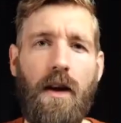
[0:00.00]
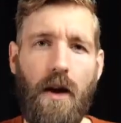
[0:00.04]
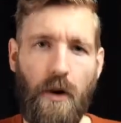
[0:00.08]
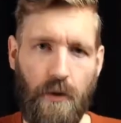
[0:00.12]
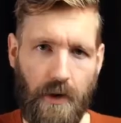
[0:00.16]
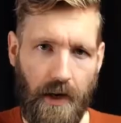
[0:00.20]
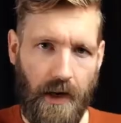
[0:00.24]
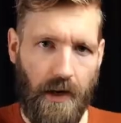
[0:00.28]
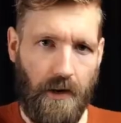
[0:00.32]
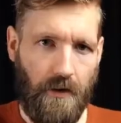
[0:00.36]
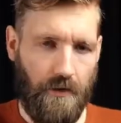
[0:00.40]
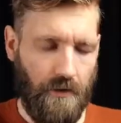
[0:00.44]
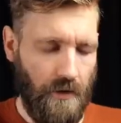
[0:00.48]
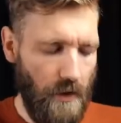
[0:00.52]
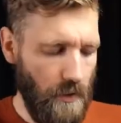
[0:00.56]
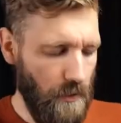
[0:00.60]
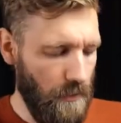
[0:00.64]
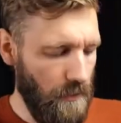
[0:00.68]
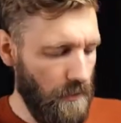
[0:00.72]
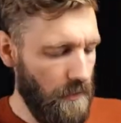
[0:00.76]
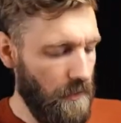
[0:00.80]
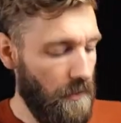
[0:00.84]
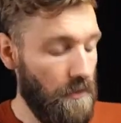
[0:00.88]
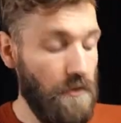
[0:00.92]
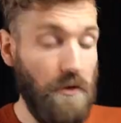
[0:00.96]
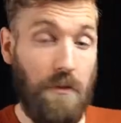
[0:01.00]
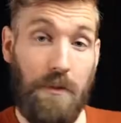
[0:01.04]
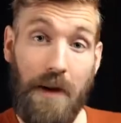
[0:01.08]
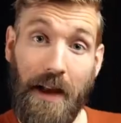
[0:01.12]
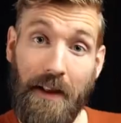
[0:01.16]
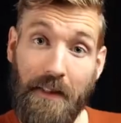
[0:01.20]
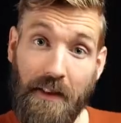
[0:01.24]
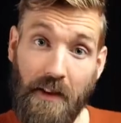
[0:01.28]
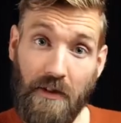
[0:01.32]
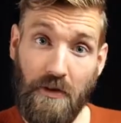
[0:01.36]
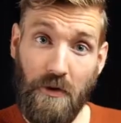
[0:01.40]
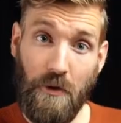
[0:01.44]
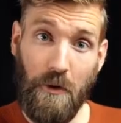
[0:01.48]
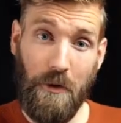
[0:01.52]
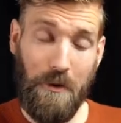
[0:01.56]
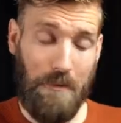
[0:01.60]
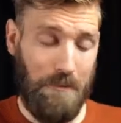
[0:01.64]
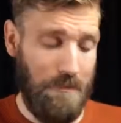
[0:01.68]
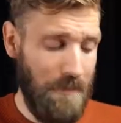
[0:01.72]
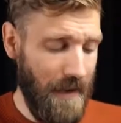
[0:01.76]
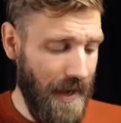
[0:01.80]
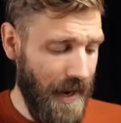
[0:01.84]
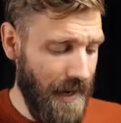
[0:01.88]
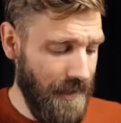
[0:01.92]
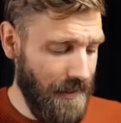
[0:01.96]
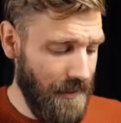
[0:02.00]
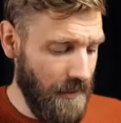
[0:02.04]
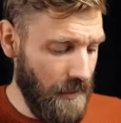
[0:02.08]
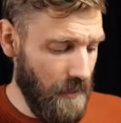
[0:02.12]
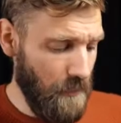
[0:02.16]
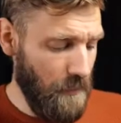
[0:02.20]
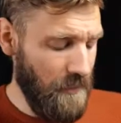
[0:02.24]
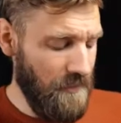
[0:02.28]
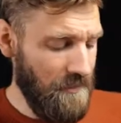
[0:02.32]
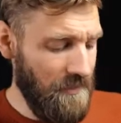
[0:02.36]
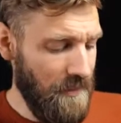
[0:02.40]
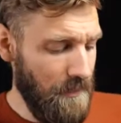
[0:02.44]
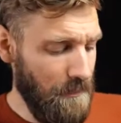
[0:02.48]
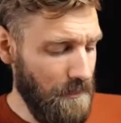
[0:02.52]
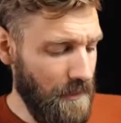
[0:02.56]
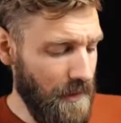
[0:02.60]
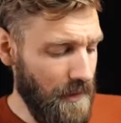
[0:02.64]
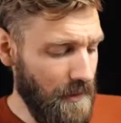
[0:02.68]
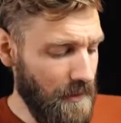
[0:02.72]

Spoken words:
Okay, so to make this chord minor, we simply